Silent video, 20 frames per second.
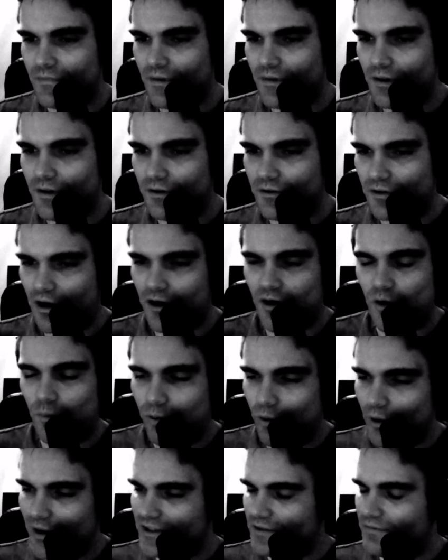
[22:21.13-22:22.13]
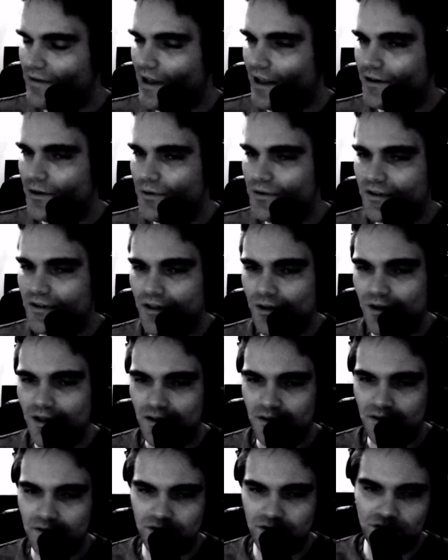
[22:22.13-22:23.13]
There are no points values, and you
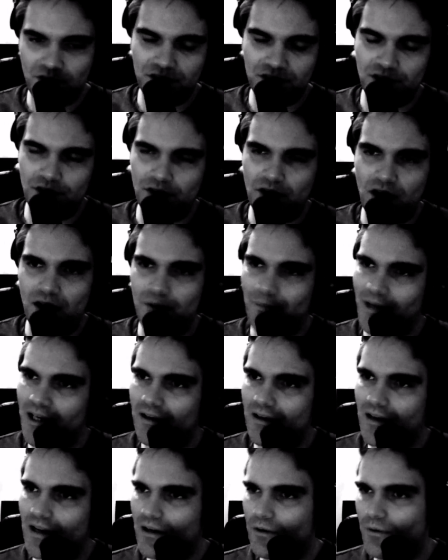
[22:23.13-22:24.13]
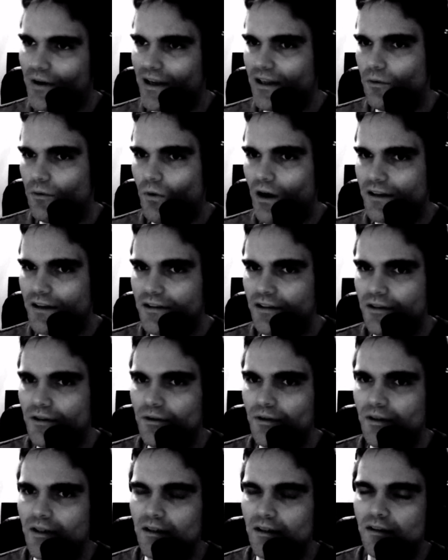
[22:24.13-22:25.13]
can structure your army in any way you want
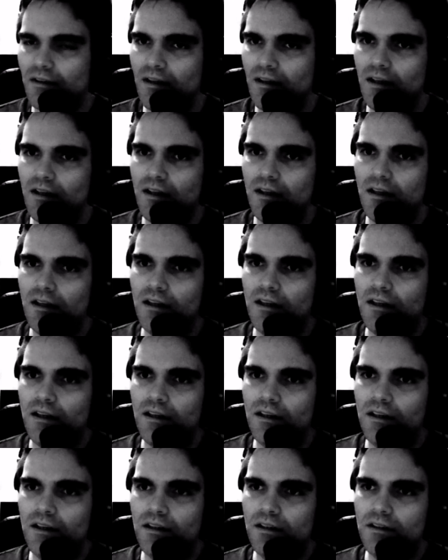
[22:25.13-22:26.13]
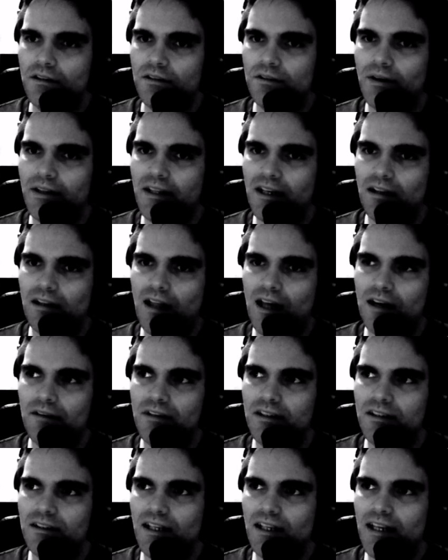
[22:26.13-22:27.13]
to, and so I think a lot of it
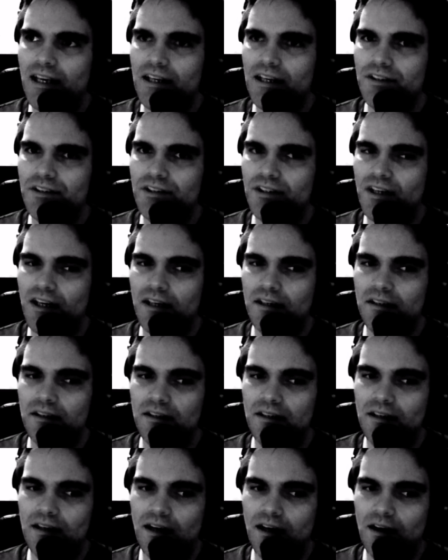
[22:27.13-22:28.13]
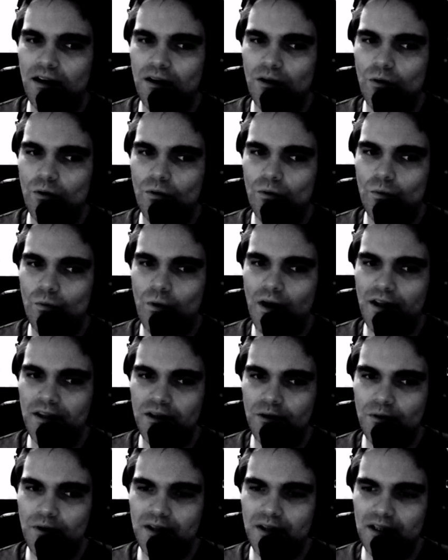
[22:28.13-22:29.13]
is going to hinge on what
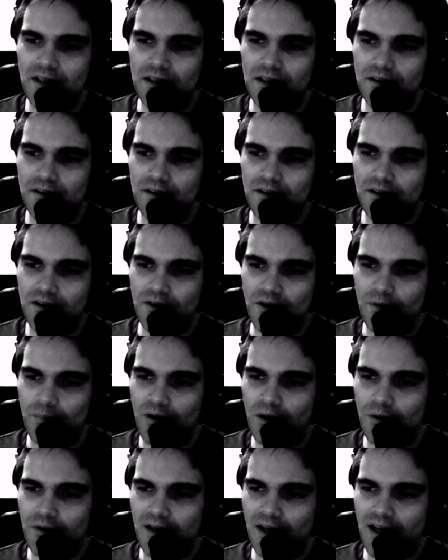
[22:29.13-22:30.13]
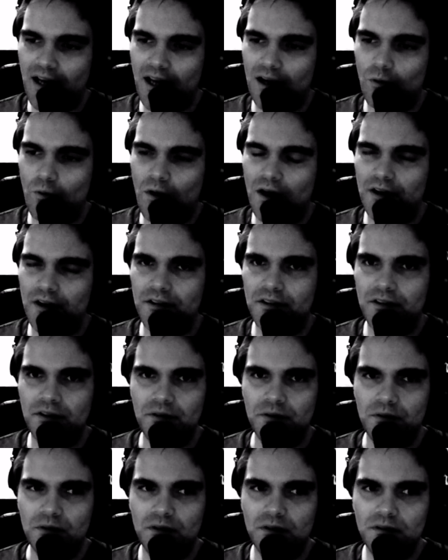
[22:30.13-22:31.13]
you and your opponent kind of want to
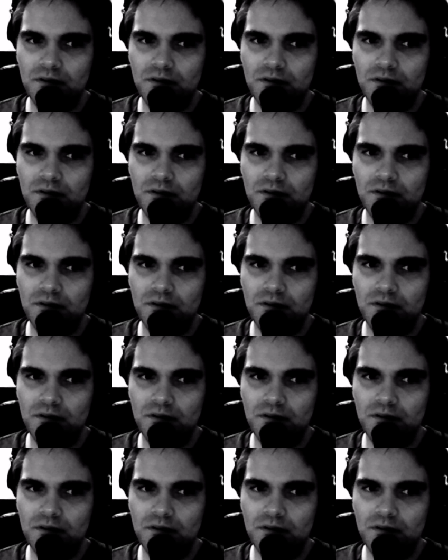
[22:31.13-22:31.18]
do.